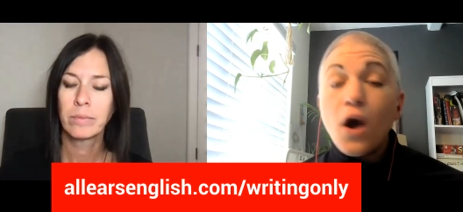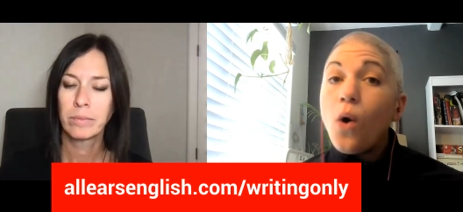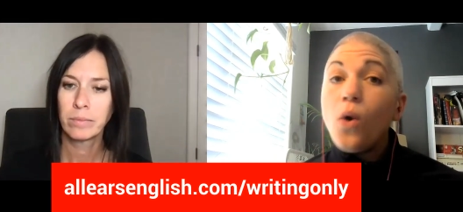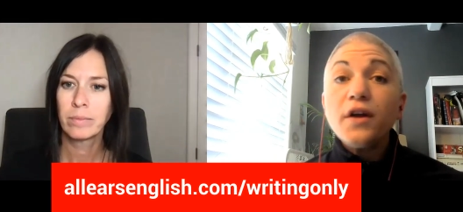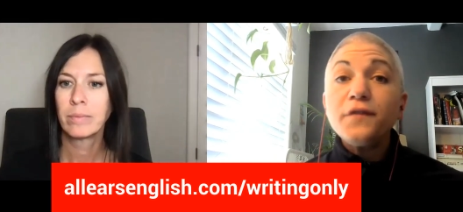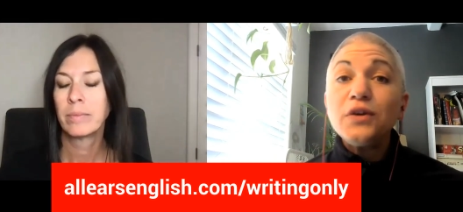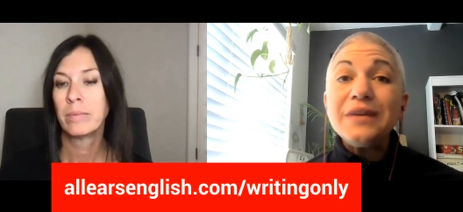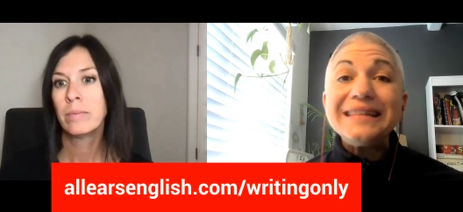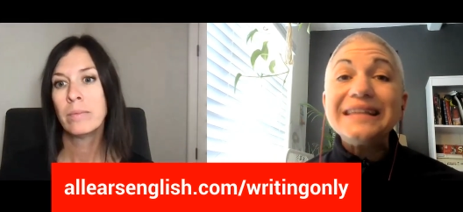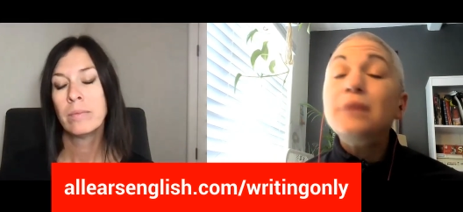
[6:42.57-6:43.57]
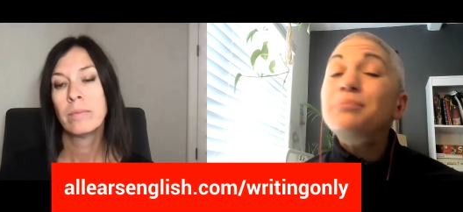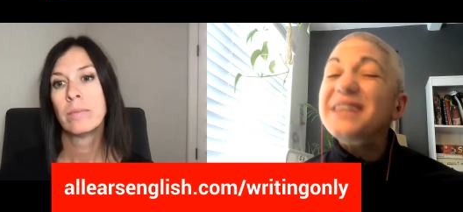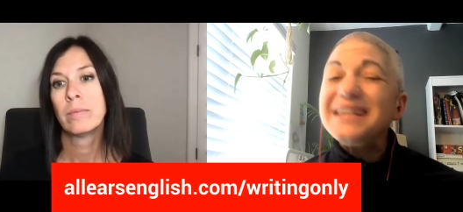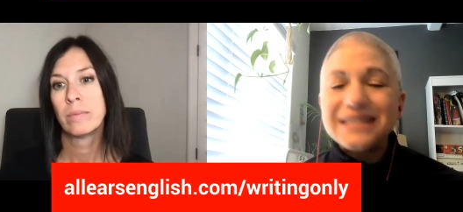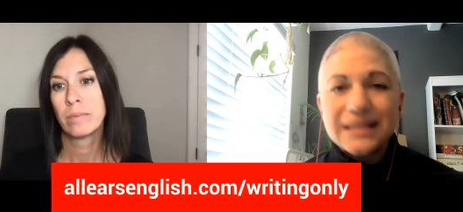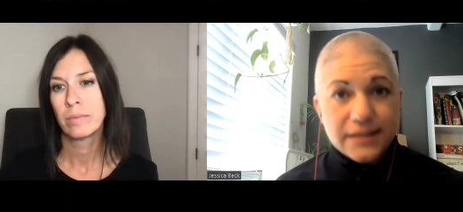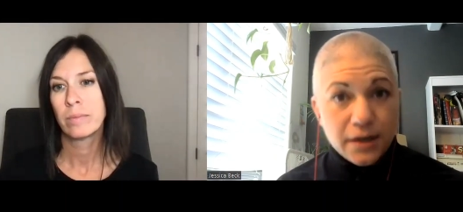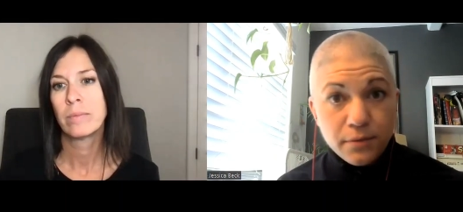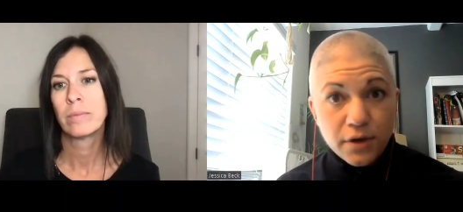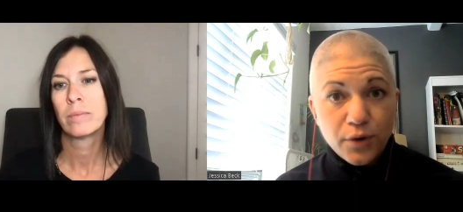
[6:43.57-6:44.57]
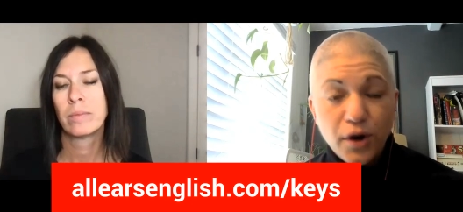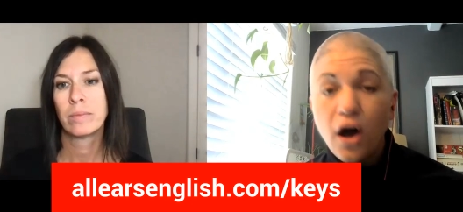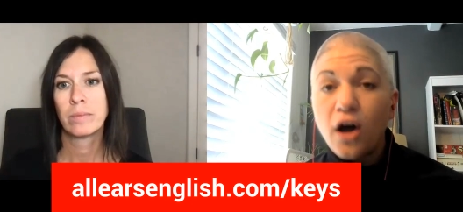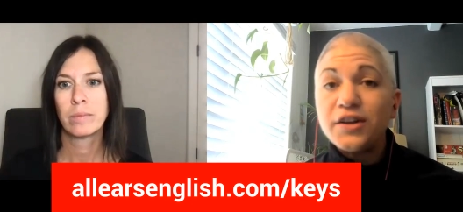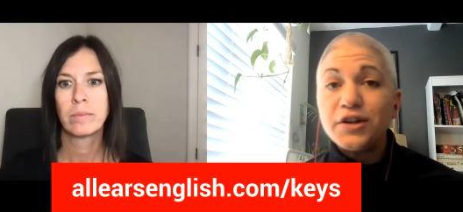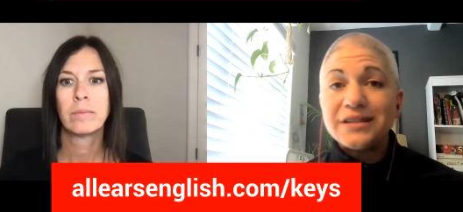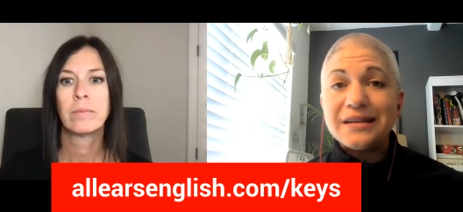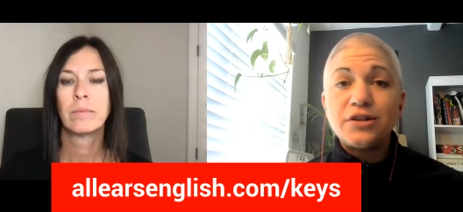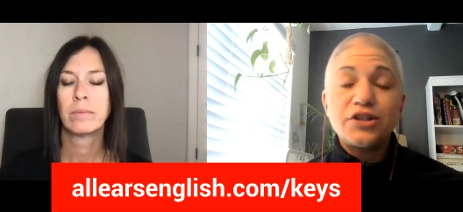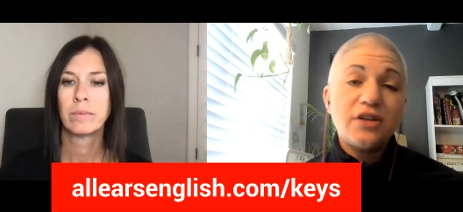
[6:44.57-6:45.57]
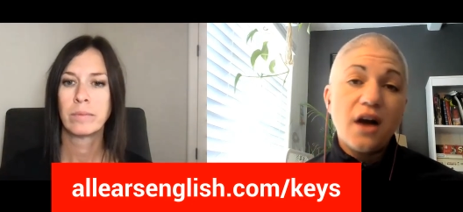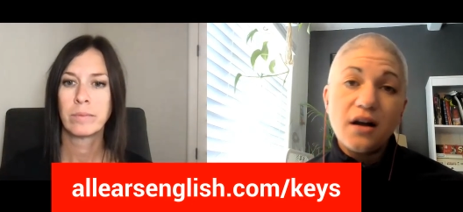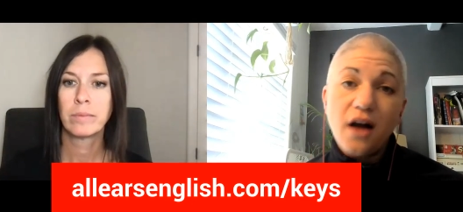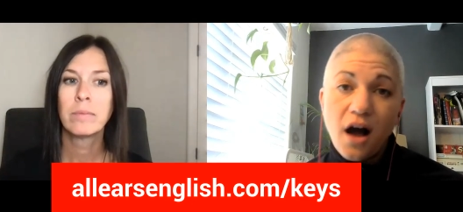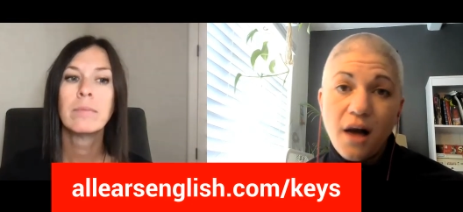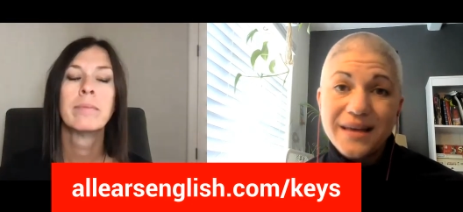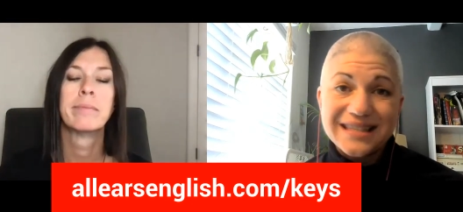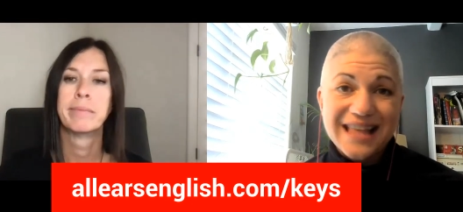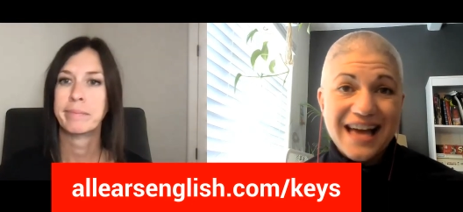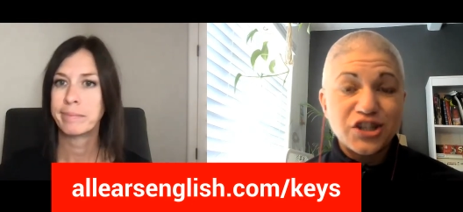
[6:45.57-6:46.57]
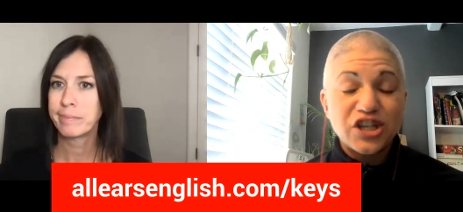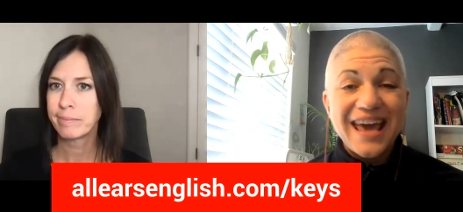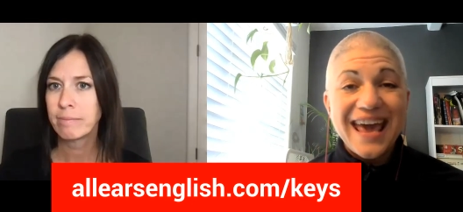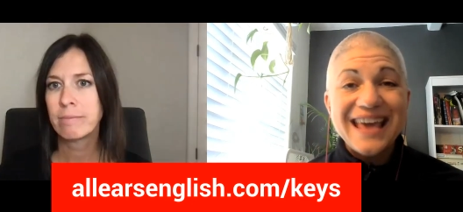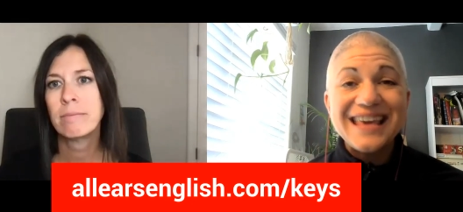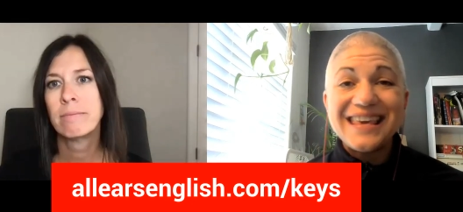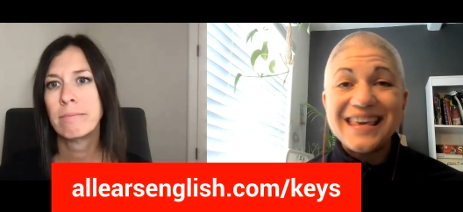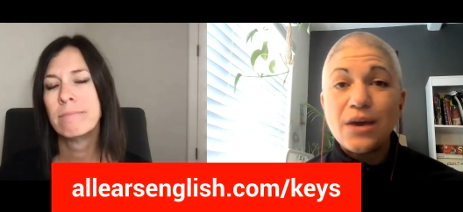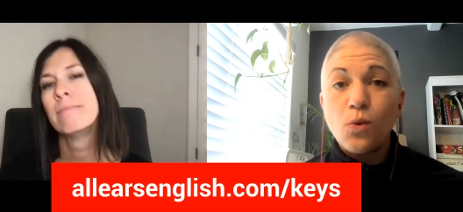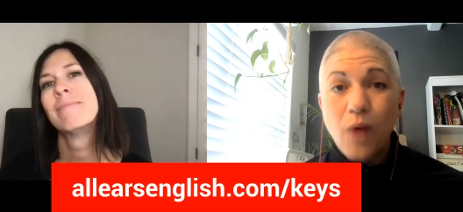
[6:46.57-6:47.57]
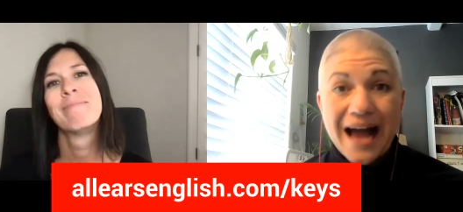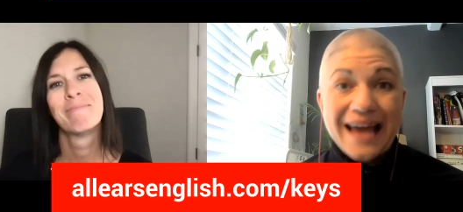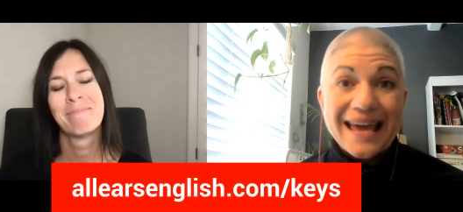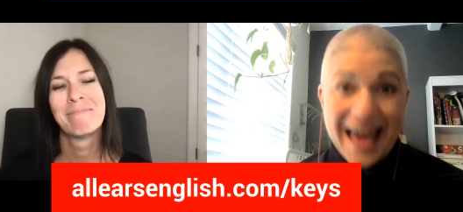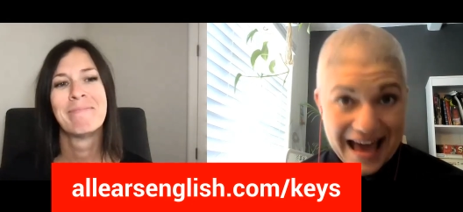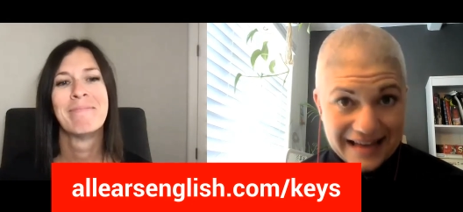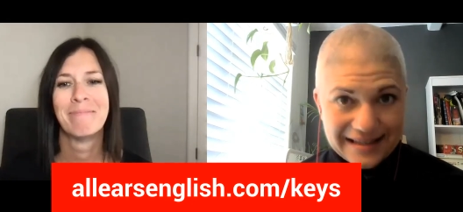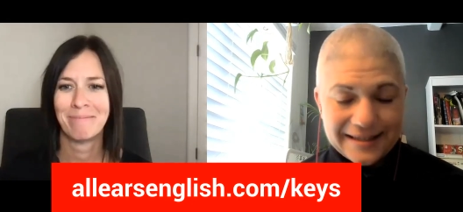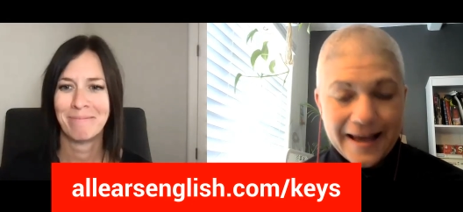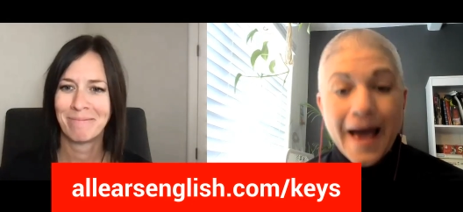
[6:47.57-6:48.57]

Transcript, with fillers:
Speaker 1: Or if you need the complete system, go to all ears english dot com slash K E Y S.